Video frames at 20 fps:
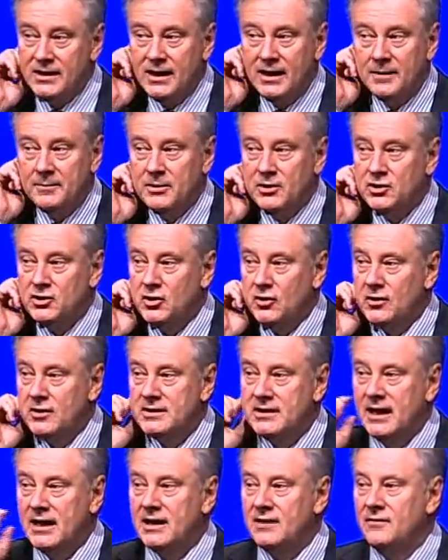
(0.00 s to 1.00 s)
today. Be sure
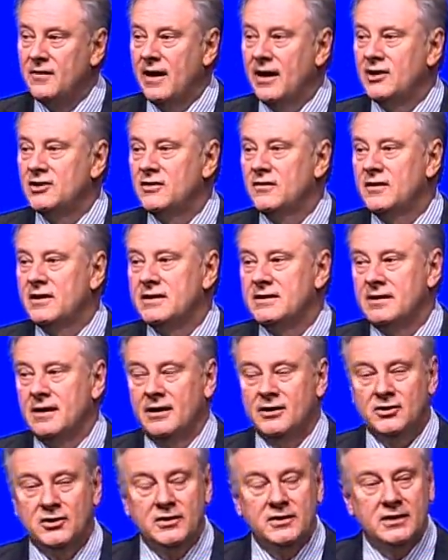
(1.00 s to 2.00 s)
to take advantage of these
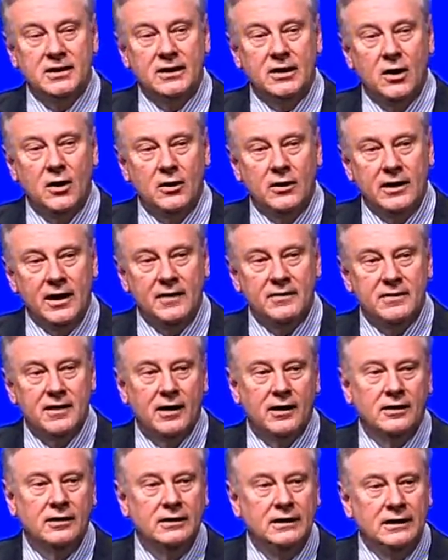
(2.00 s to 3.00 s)
sessions and get
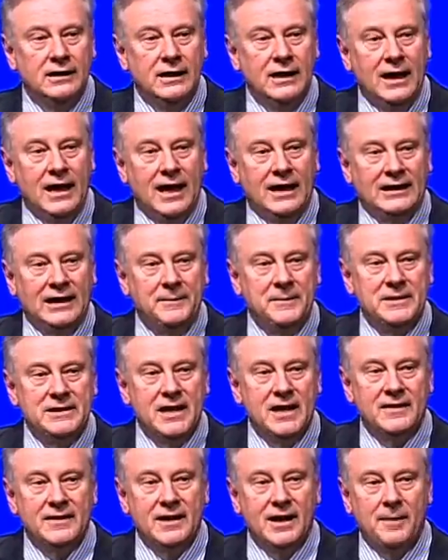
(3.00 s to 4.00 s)
there. And let me
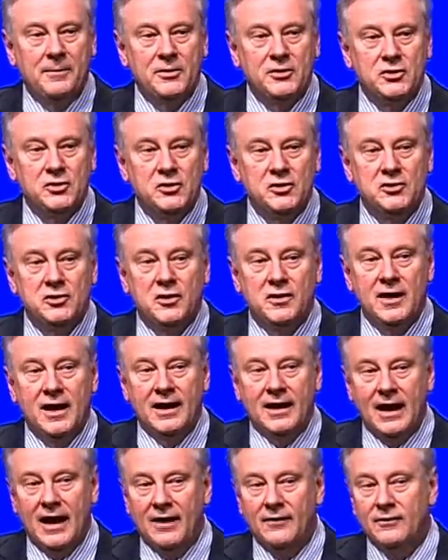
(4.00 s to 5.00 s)
take the opportunity to
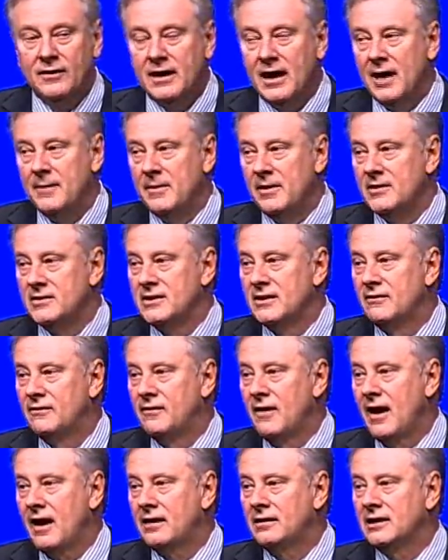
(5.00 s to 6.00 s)
thank every MLC
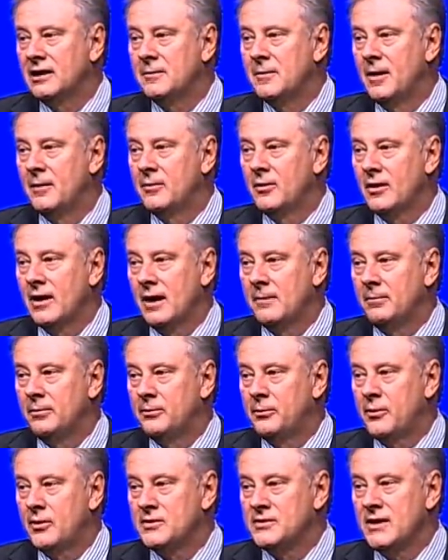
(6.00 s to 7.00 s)
faculty member
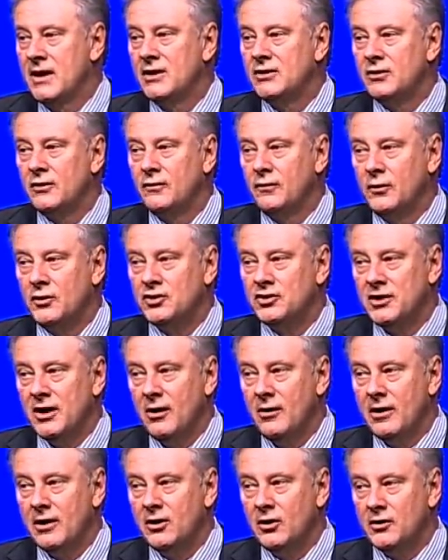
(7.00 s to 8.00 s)
and presenter for
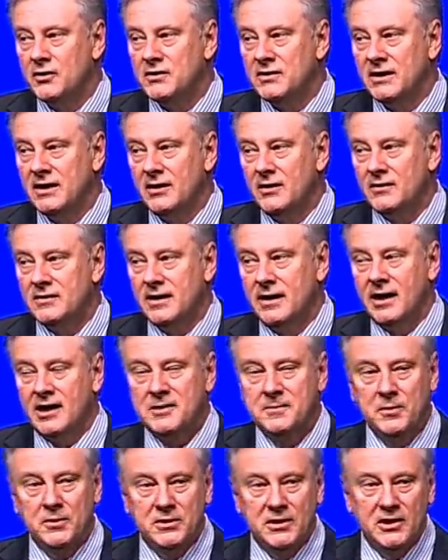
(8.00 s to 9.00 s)
sharing your skills and
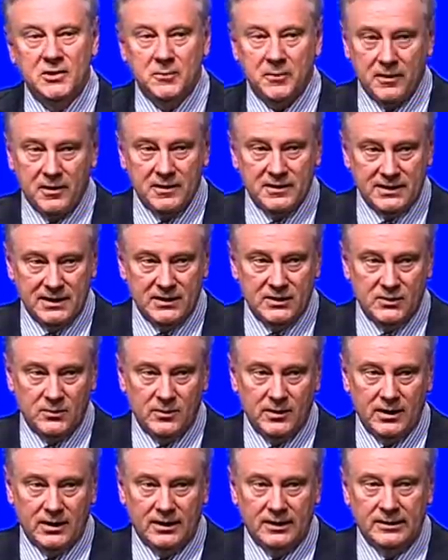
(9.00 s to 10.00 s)
expertise with us
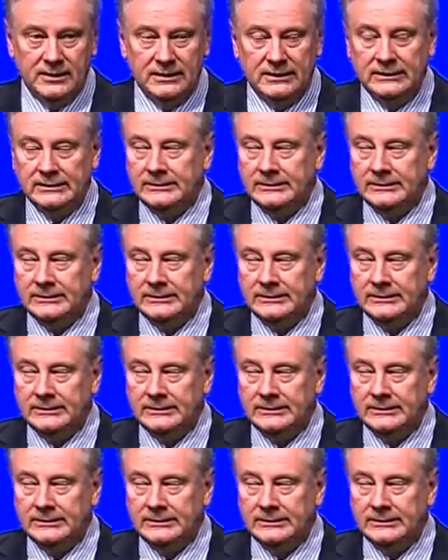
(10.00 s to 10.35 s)
this week.